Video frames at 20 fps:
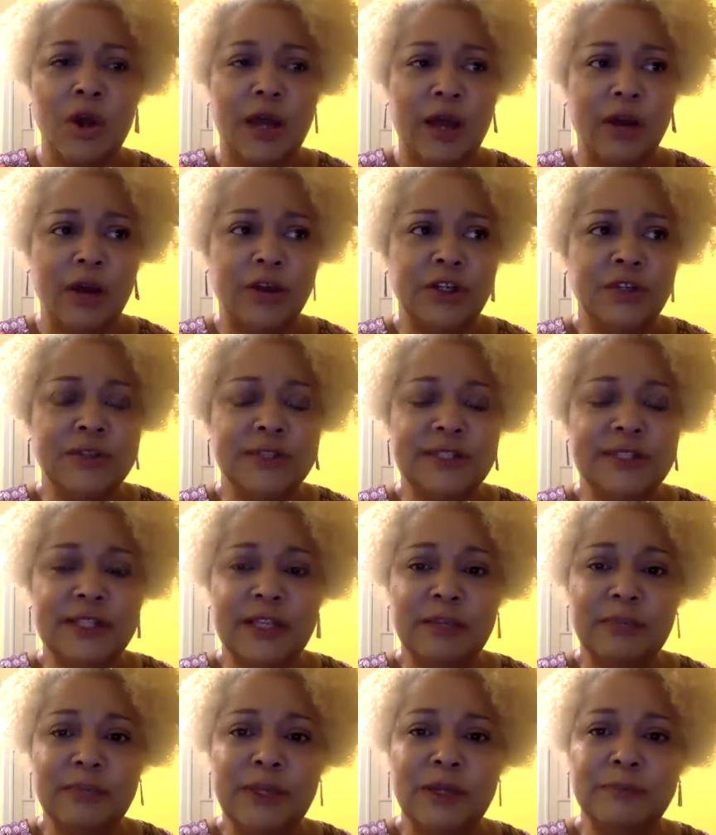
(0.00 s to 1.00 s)
Are you
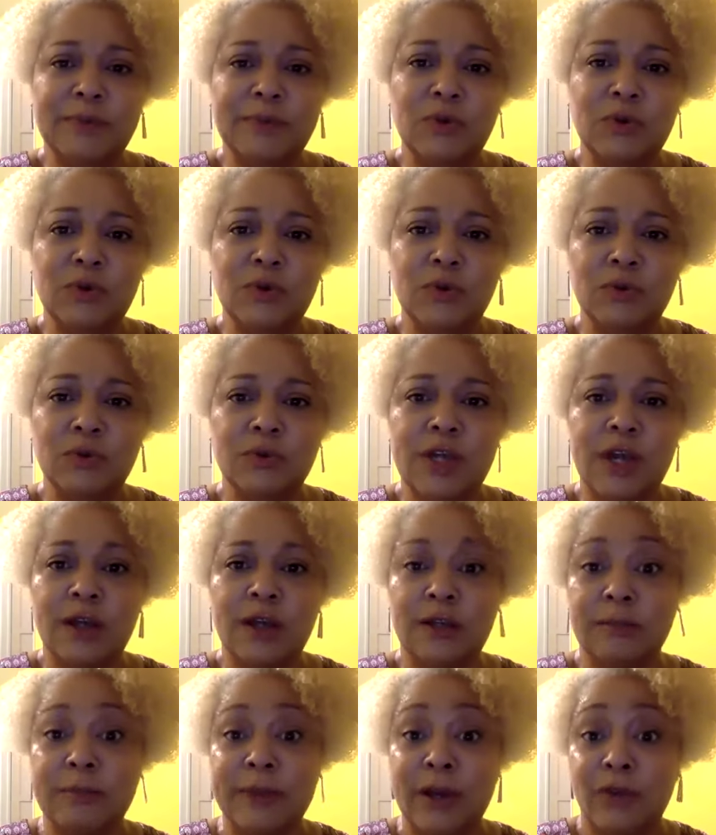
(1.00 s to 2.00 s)
seeing people who talk
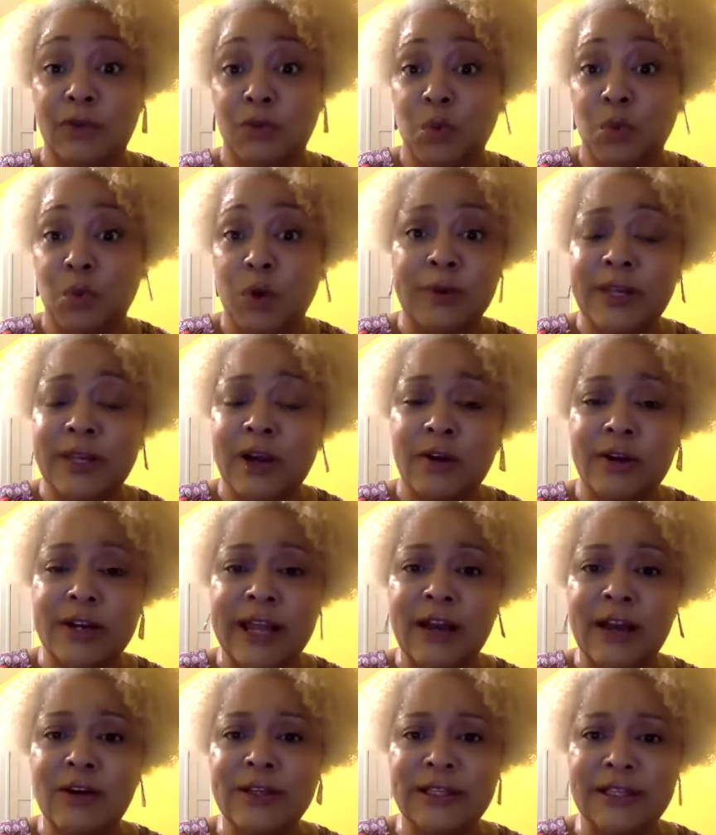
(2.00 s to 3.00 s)
about where we are
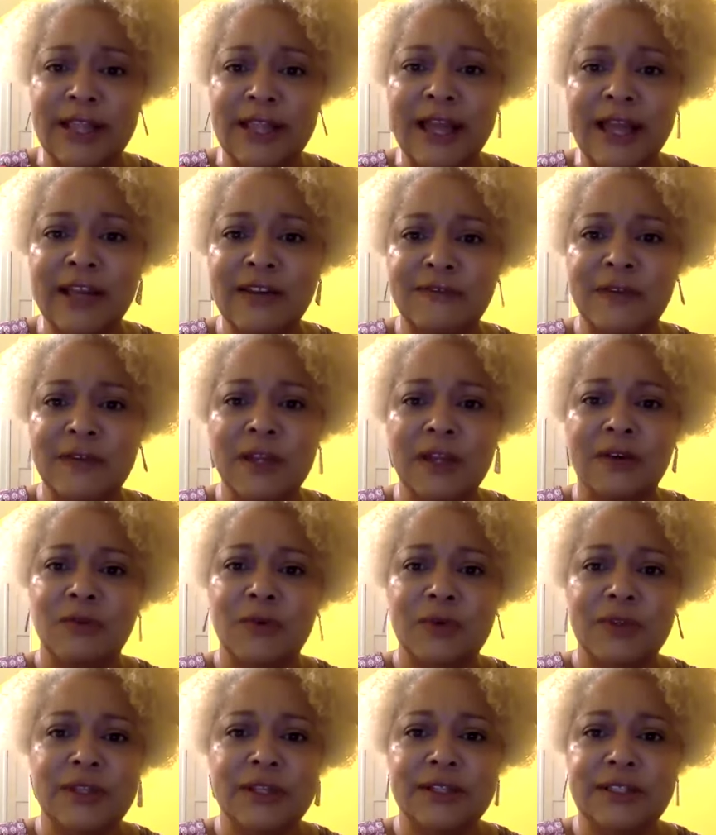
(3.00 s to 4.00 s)
now in life
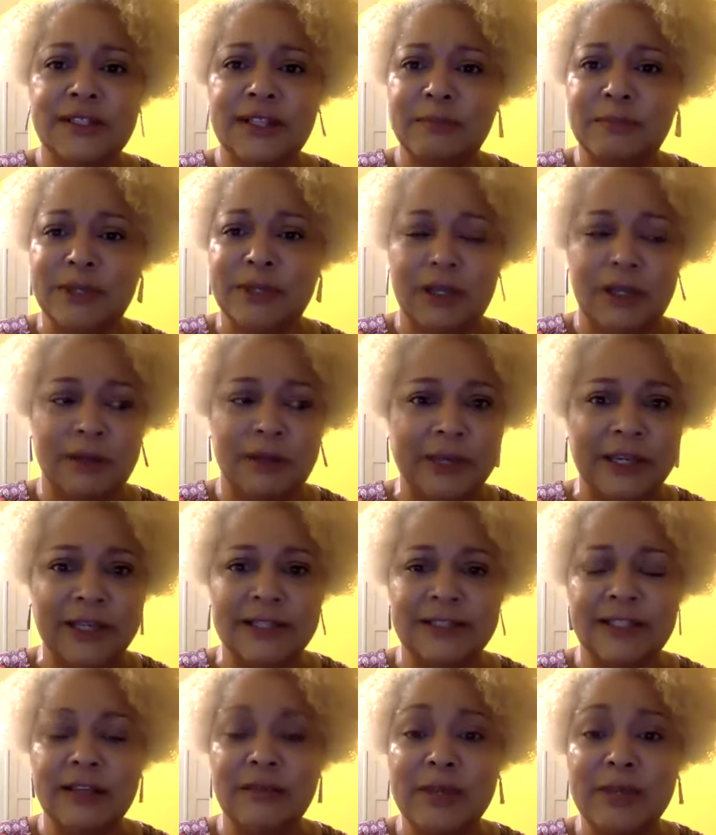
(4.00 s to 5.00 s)
with this
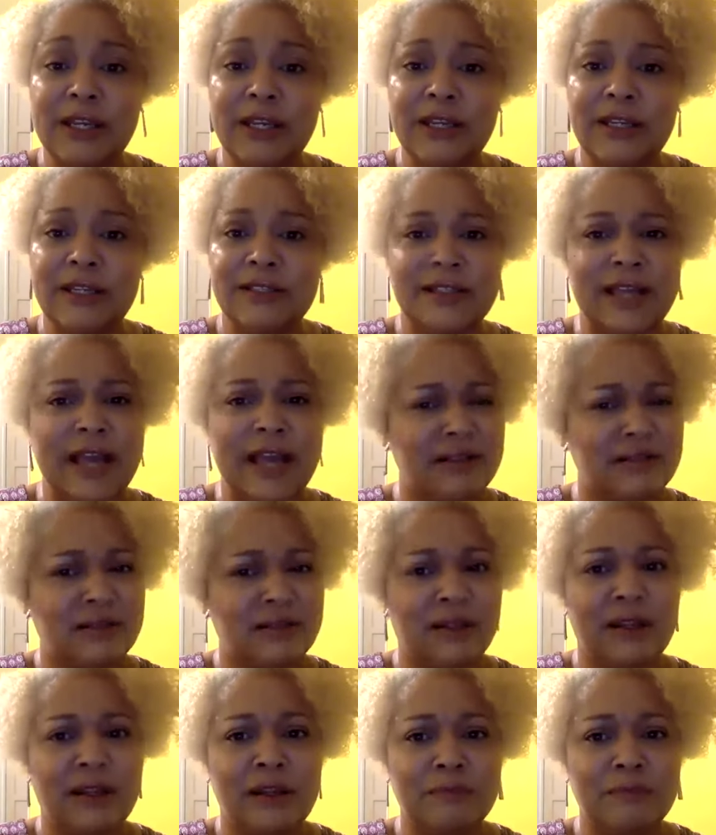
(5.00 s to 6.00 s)
pandemic? Is that
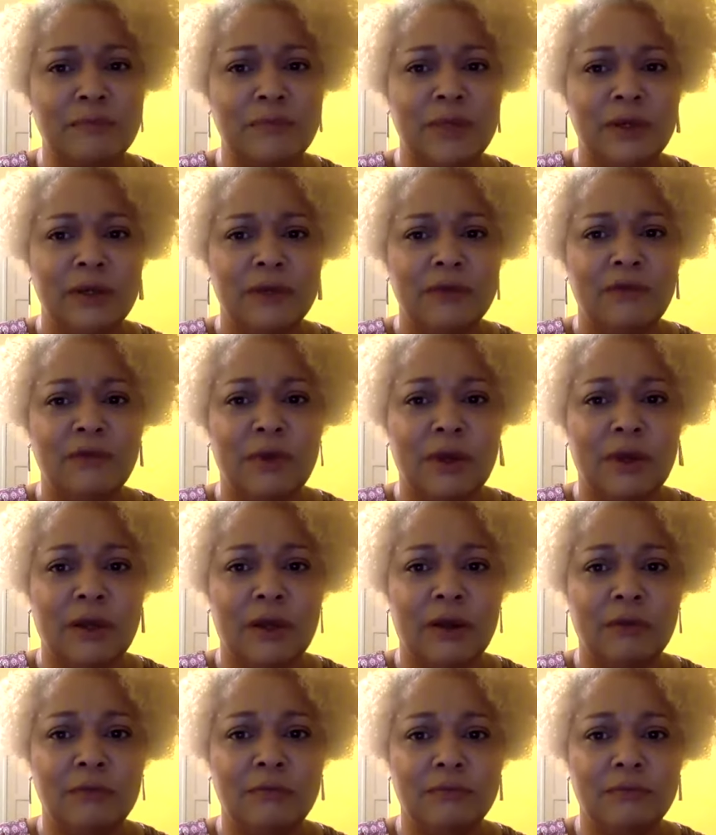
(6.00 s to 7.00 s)

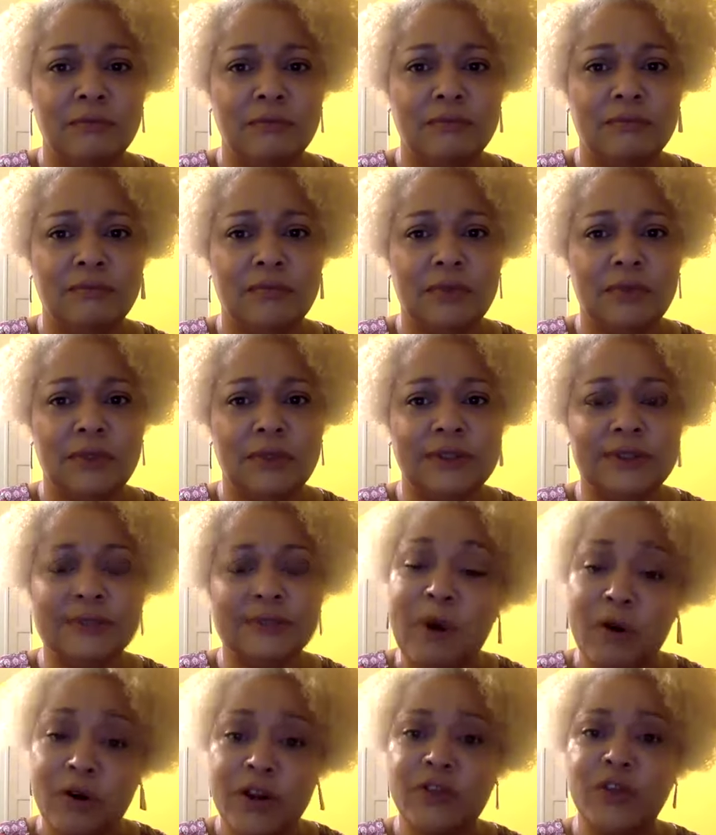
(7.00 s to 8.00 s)

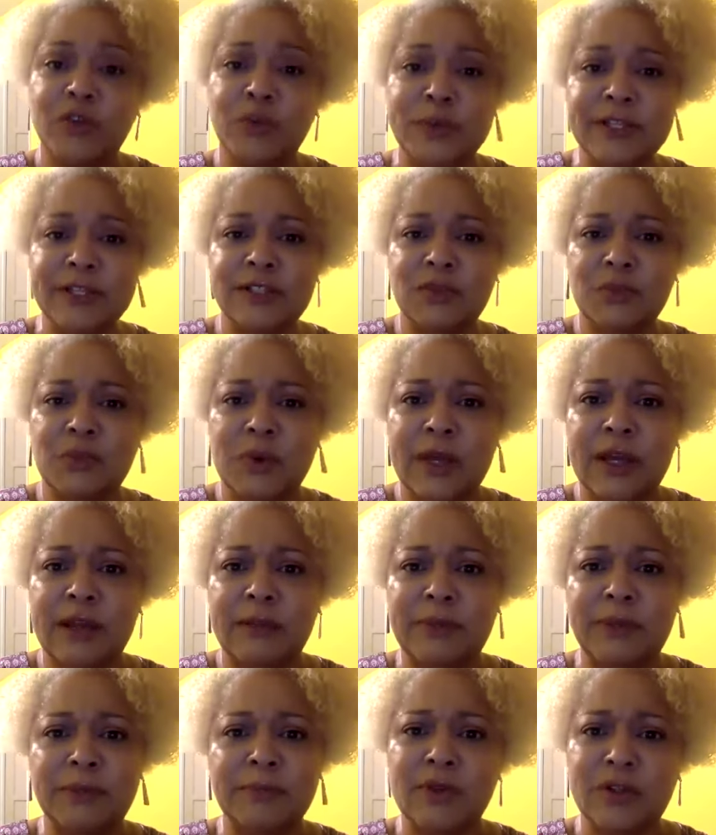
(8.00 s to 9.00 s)
part of the reason why
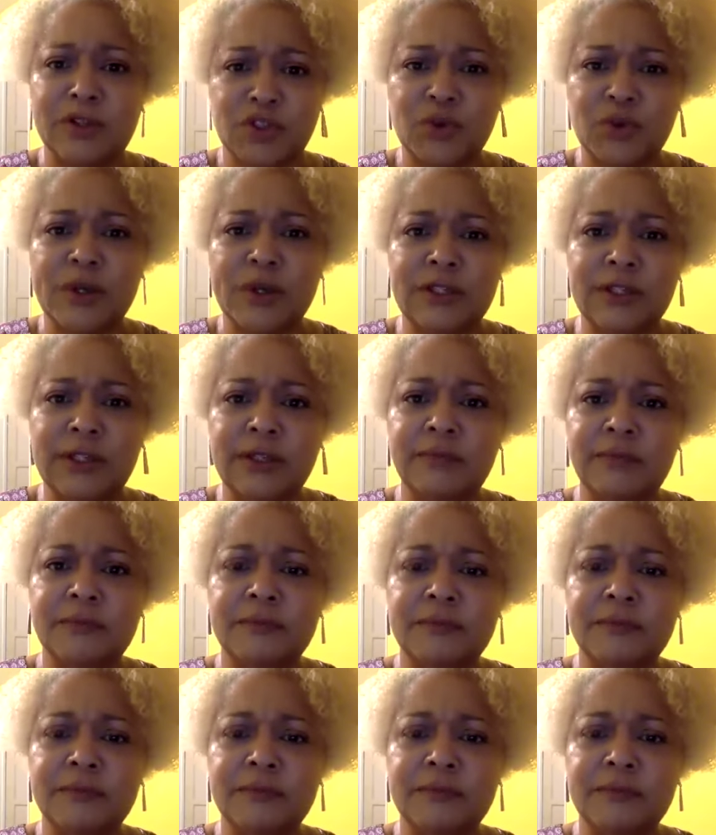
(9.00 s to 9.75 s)
people are struggling?